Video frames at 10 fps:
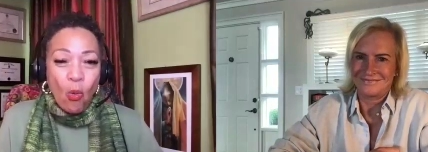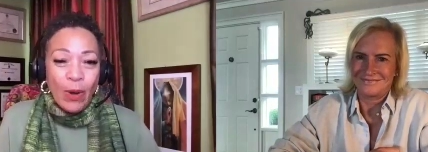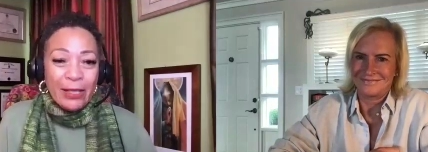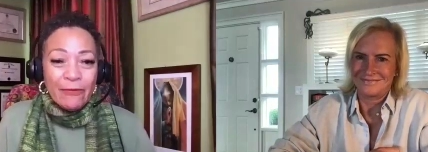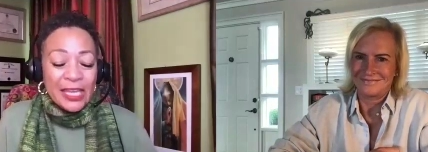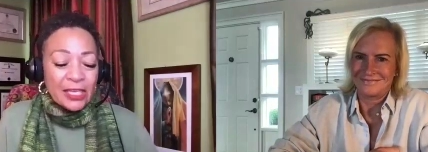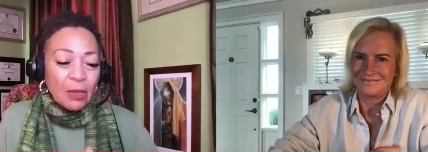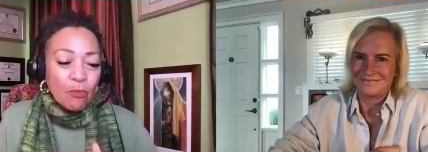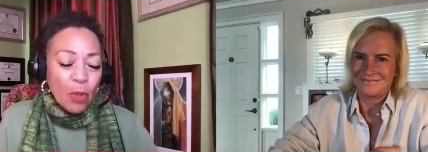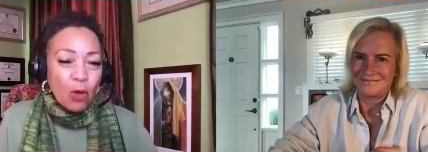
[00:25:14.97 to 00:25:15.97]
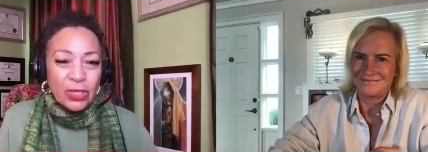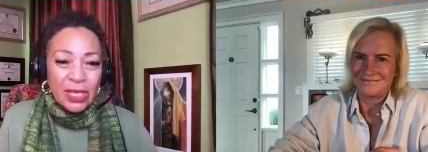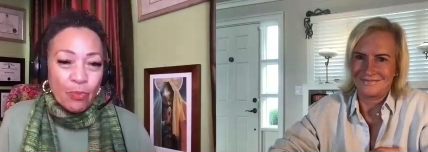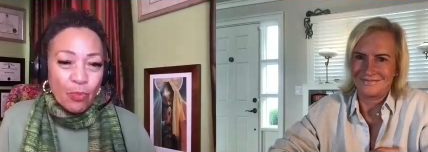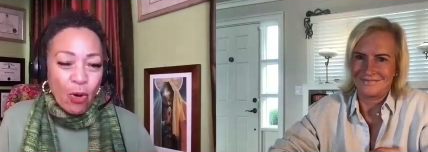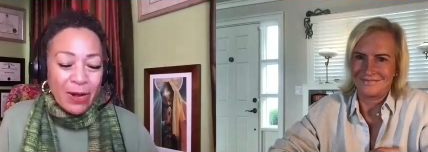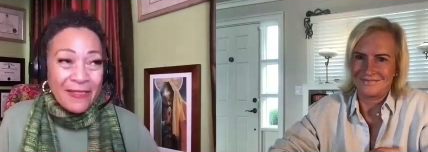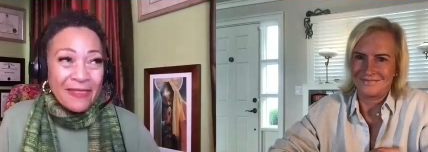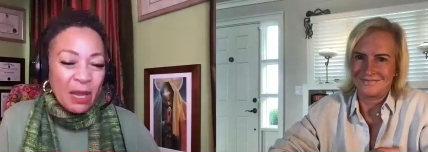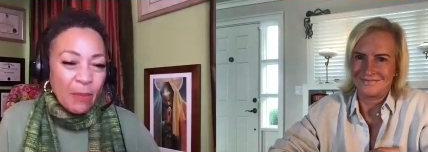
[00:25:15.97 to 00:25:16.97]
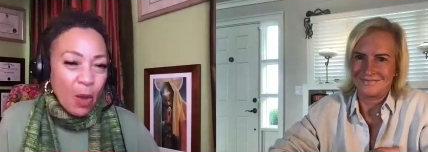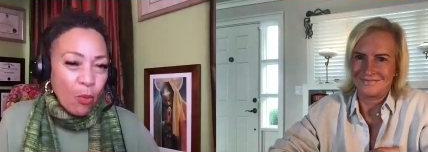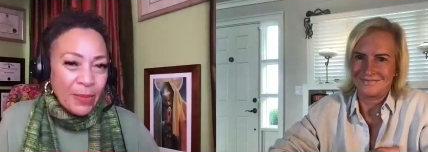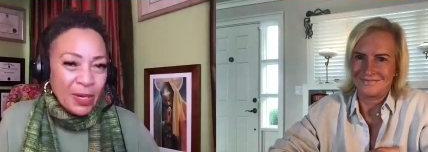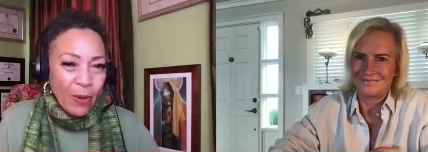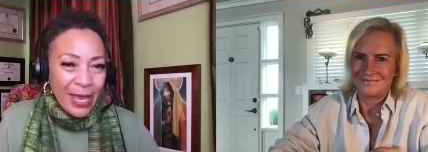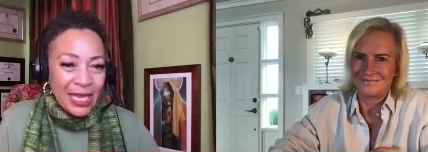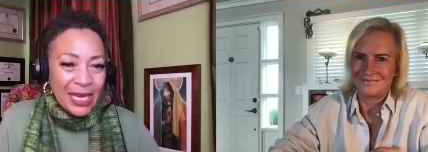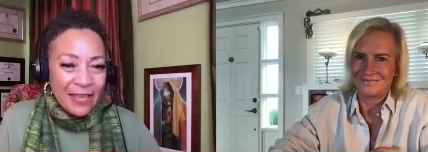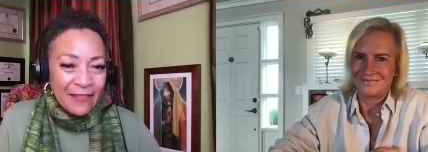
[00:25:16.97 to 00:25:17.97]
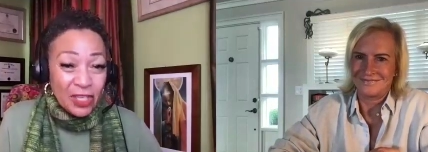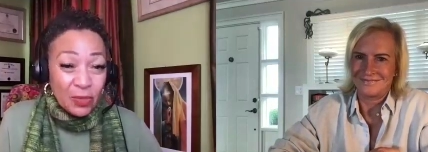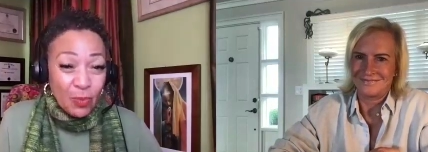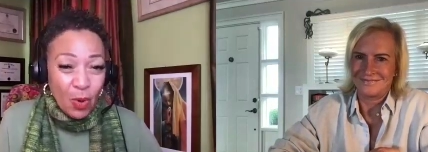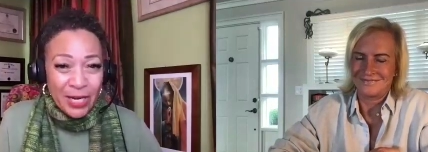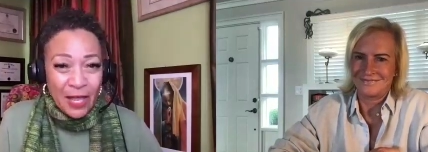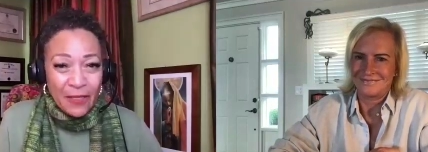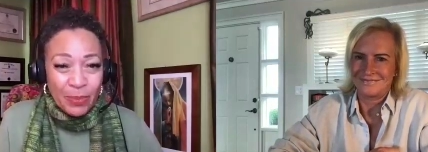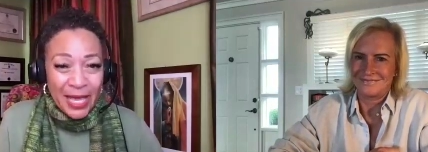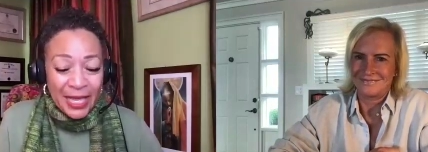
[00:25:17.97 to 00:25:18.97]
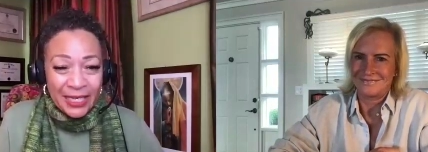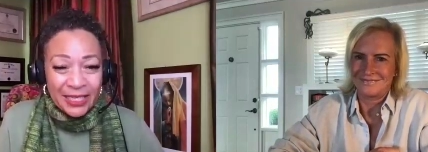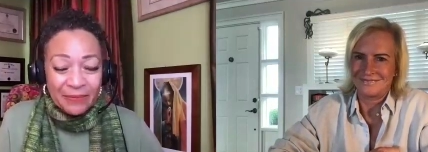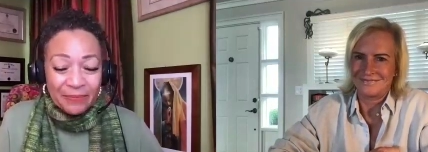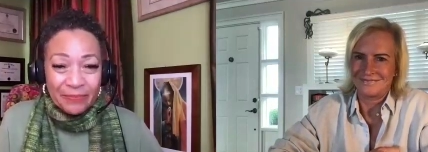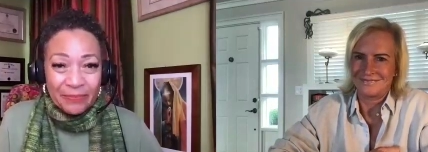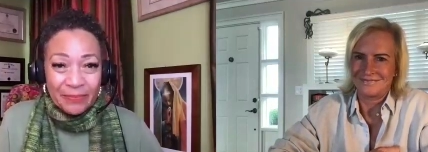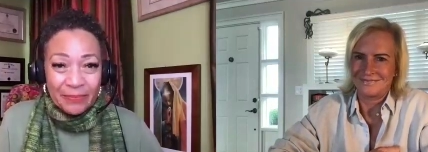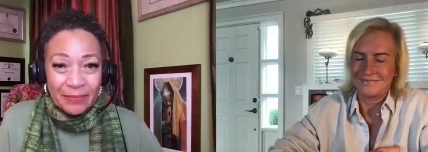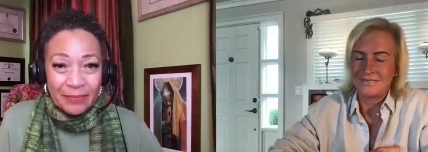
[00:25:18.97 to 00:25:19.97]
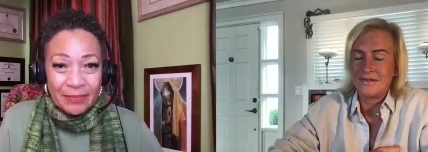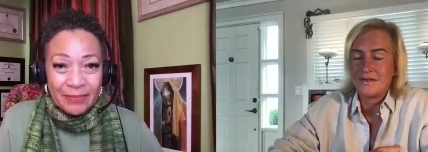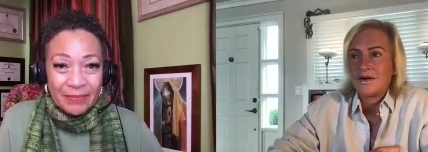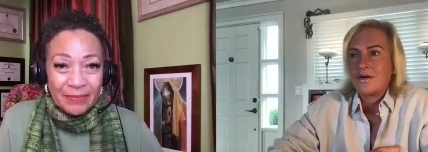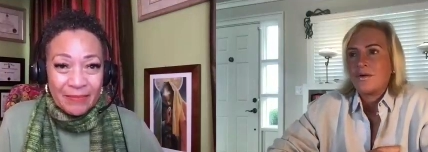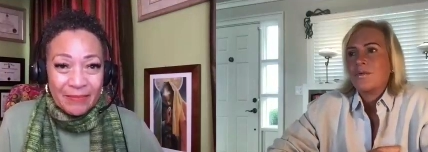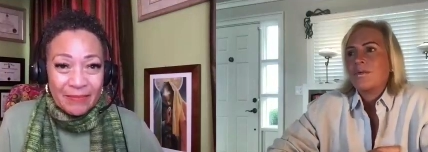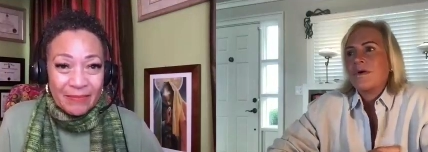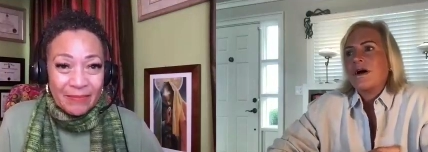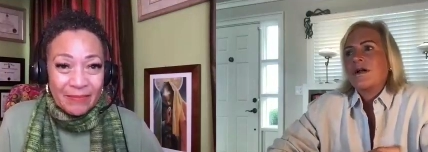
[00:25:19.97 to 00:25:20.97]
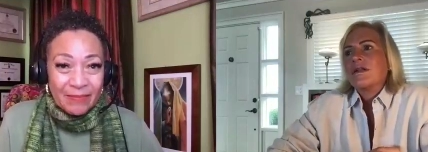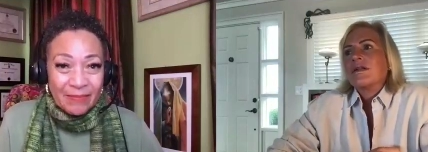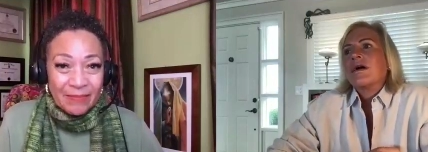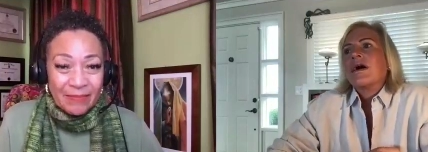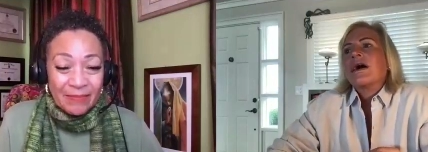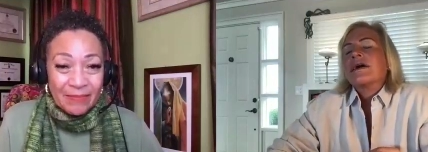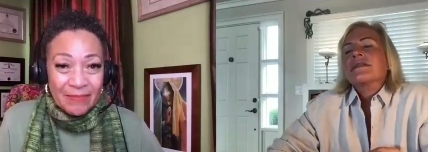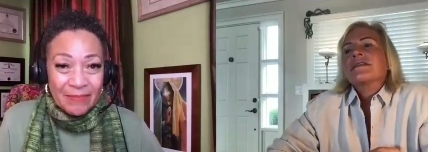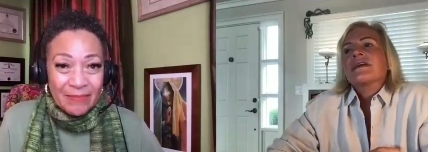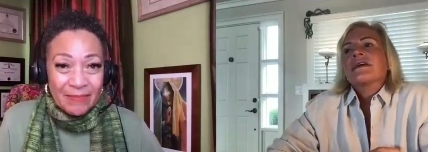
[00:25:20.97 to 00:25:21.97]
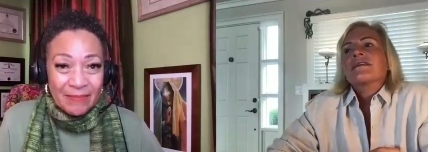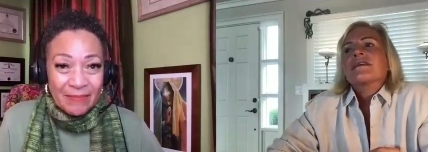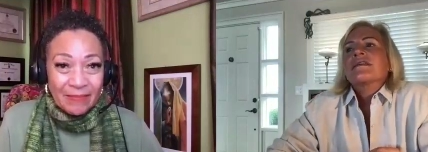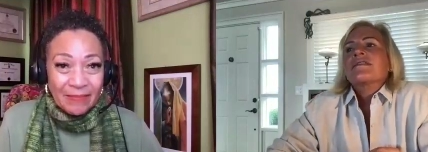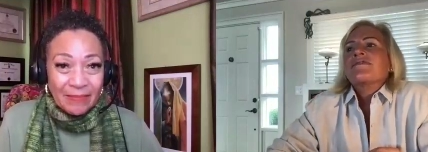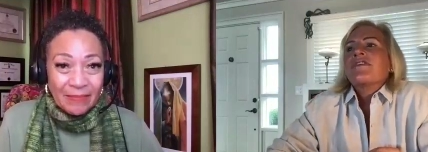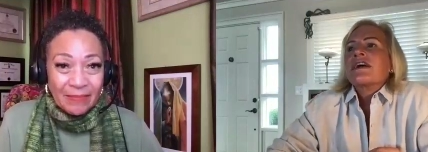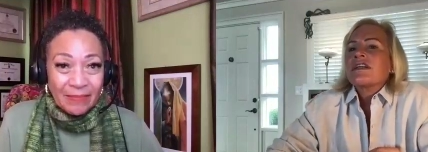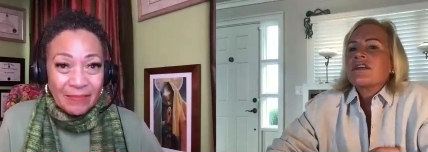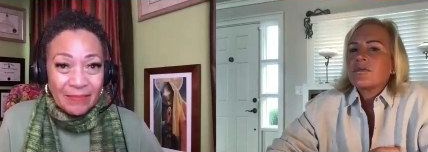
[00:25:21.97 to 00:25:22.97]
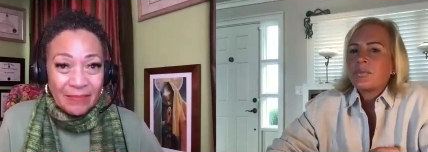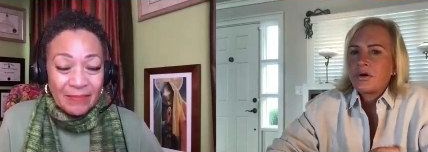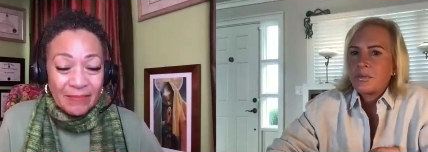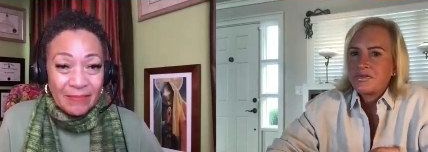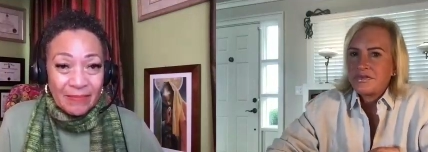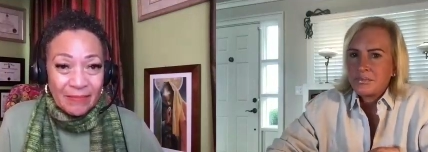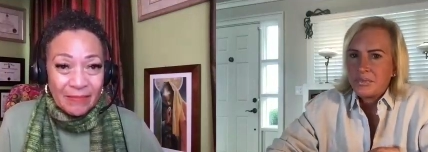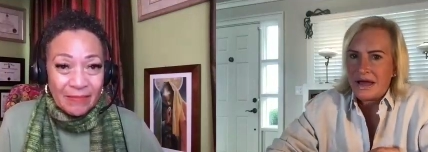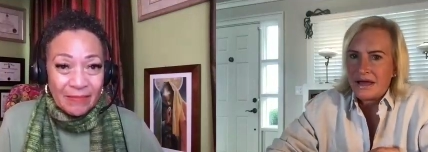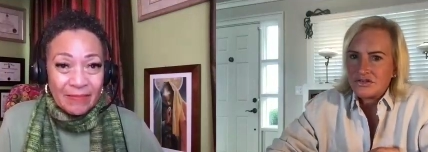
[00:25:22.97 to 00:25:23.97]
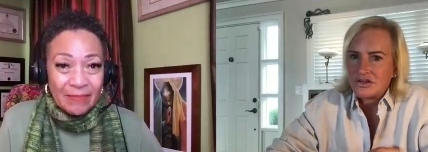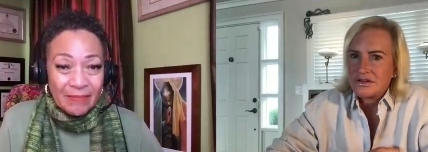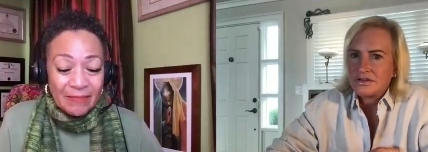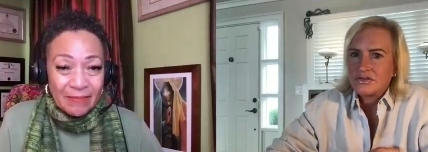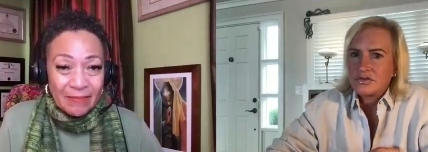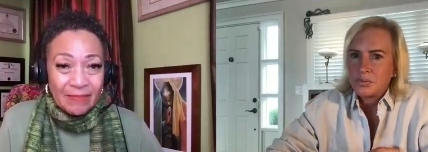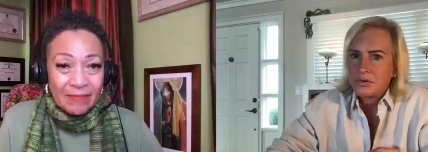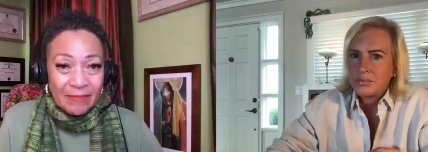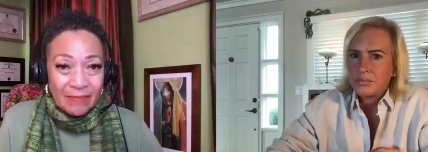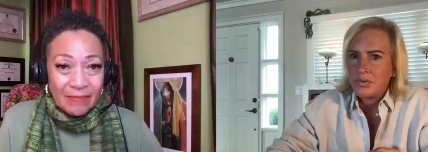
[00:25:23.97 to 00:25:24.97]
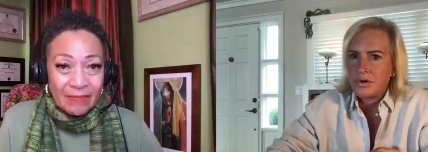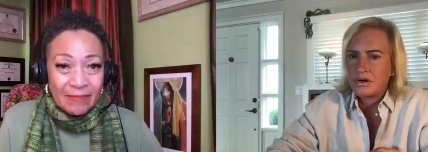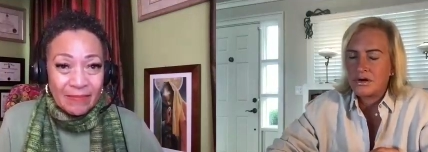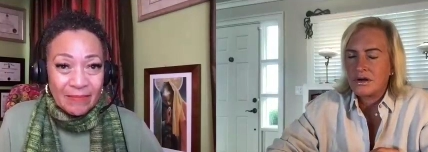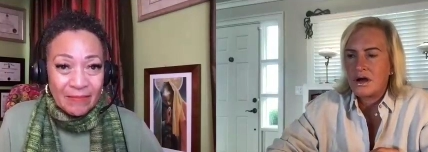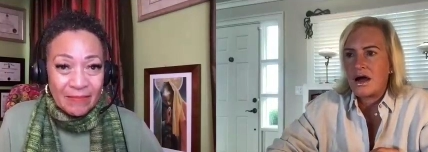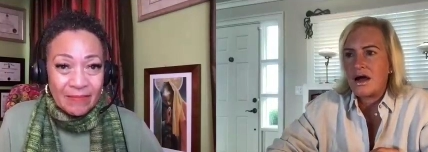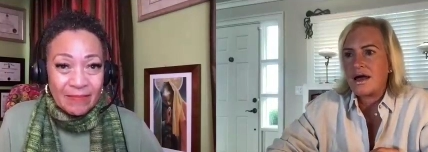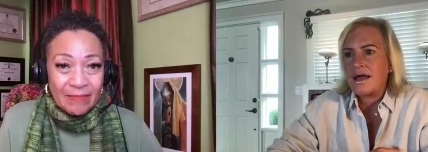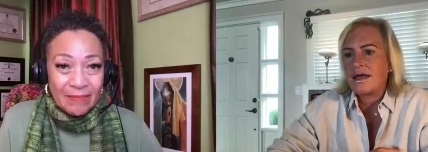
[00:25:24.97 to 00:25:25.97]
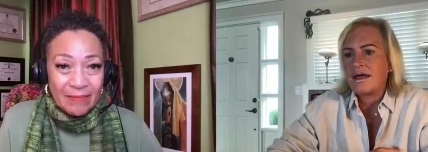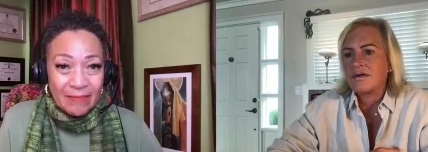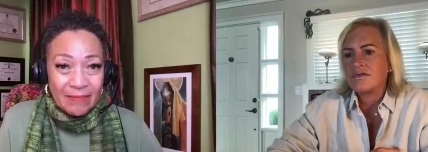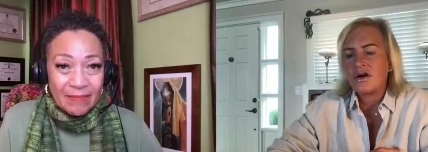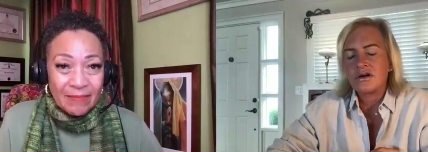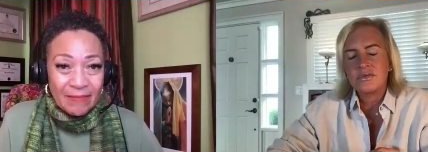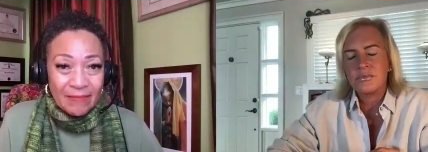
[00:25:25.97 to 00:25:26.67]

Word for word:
Speaker 1: What do you think is the most important thing about women awakening at this moment on the planet?
Speaker 2: Well, I think that finding your purpose and passion is super important. I talk